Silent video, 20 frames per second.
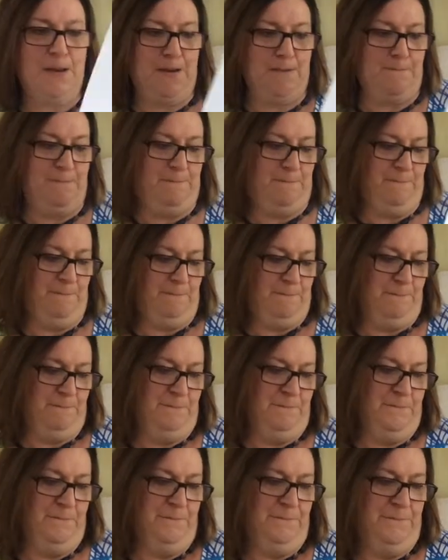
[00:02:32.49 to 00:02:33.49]

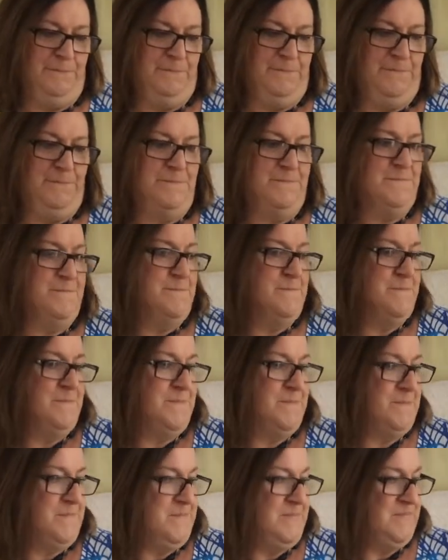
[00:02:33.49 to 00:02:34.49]
Nothing is said.